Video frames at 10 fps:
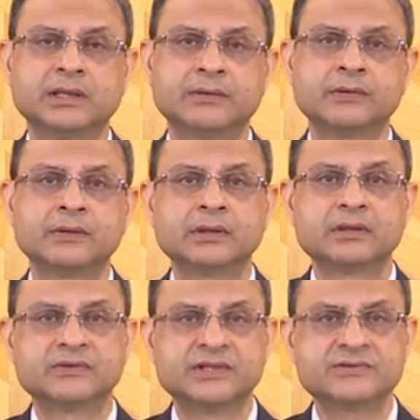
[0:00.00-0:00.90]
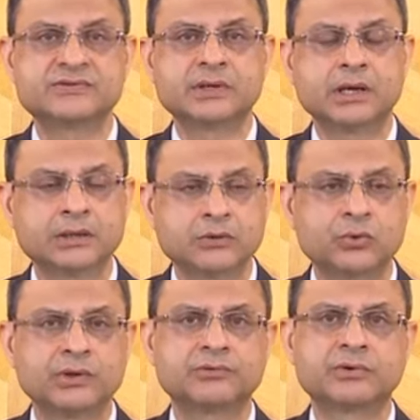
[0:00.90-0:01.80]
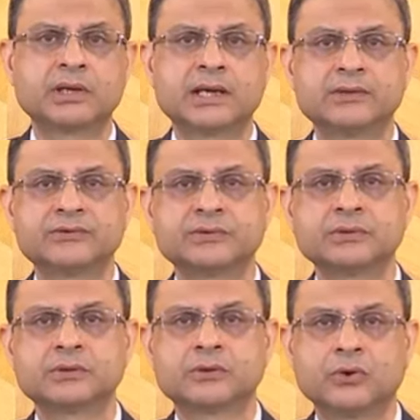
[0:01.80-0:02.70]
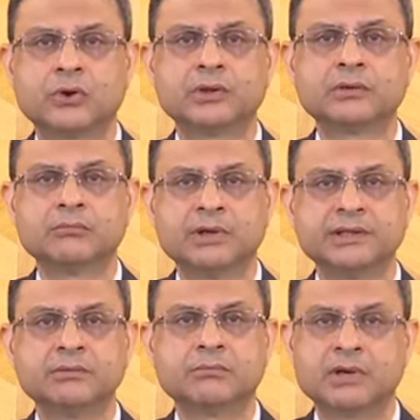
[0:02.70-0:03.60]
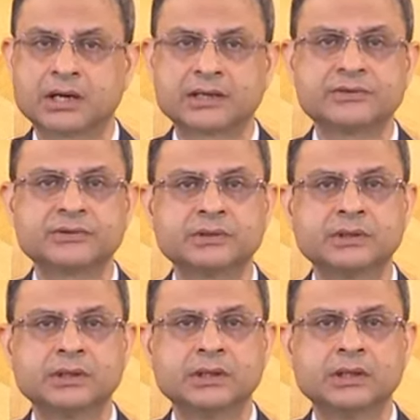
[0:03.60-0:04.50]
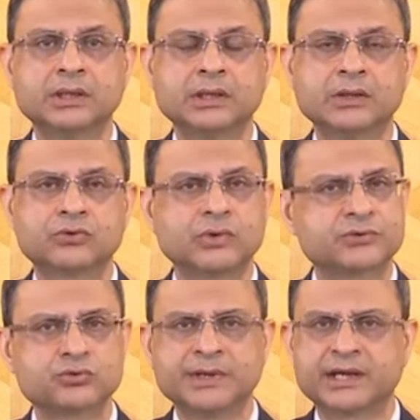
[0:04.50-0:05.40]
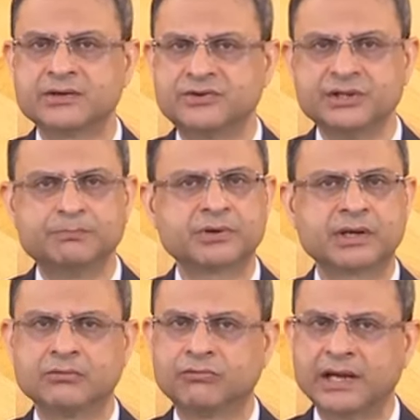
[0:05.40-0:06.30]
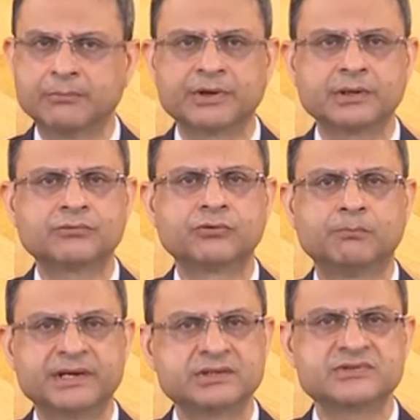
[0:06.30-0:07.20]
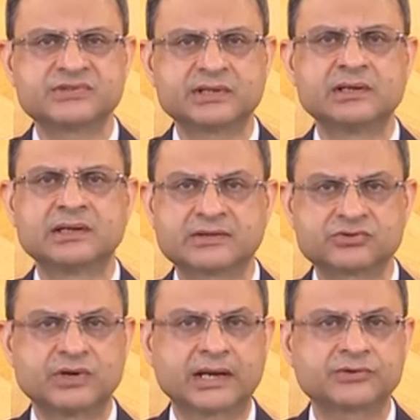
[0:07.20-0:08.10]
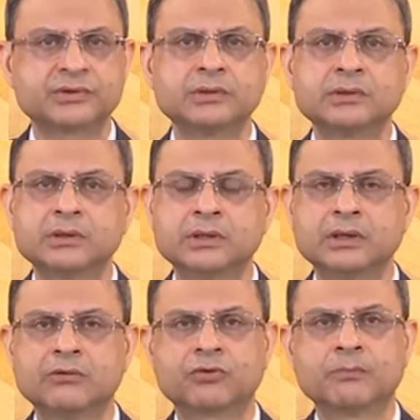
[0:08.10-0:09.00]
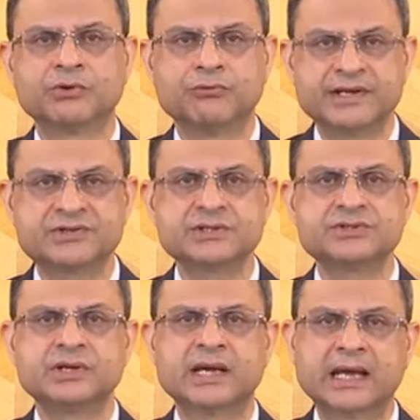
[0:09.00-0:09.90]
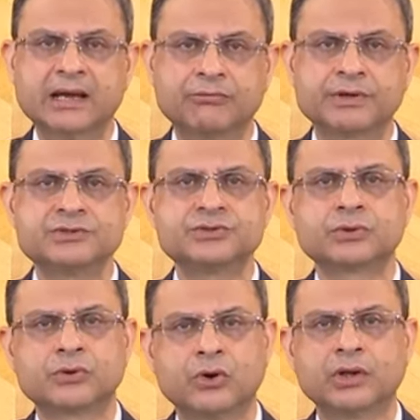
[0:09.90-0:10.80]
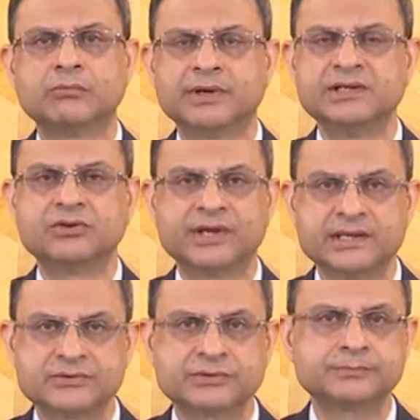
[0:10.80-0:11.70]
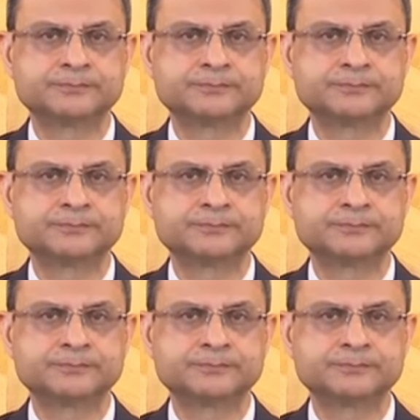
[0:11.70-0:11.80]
in this uncollateralized call money market, so as to make it deeper and vibrant for better signal extraction from the weighted average call money rate.